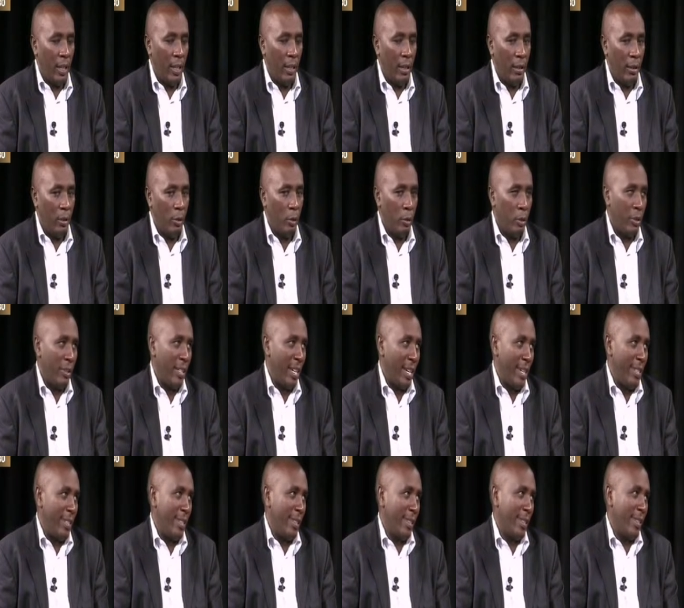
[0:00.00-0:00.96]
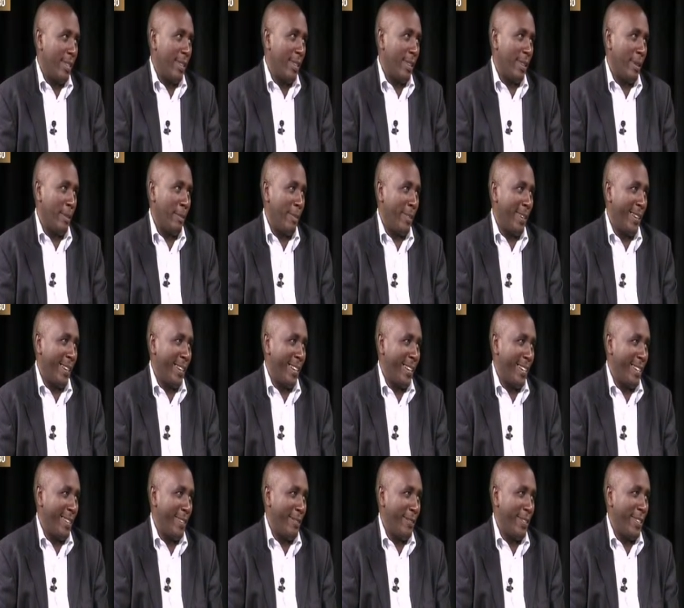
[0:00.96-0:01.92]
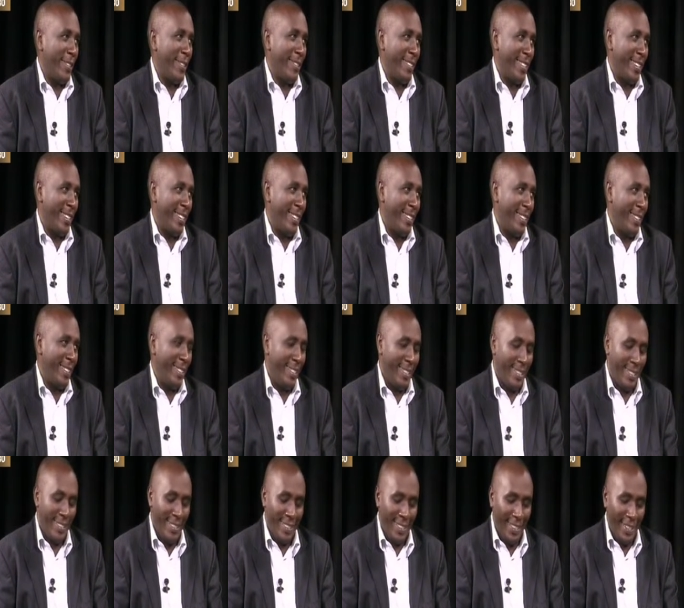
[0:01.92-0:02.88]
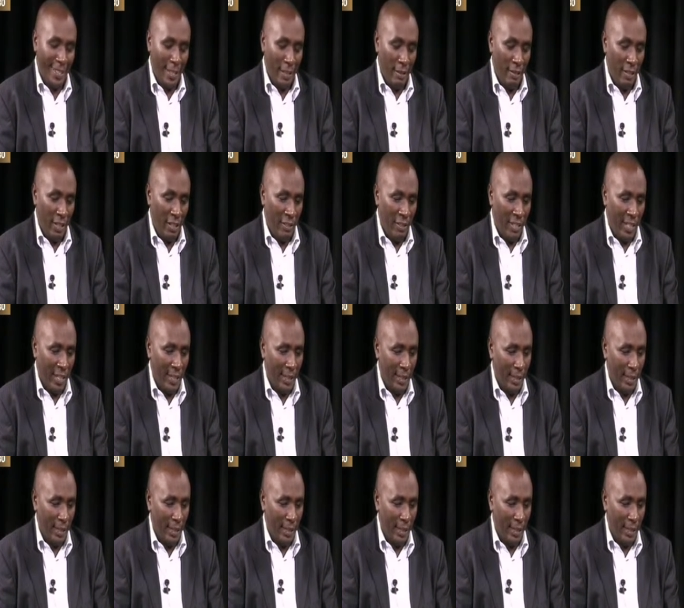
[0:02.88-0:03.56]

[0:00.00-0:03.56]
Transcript: you try chasing them, they can't even run. They can't even run.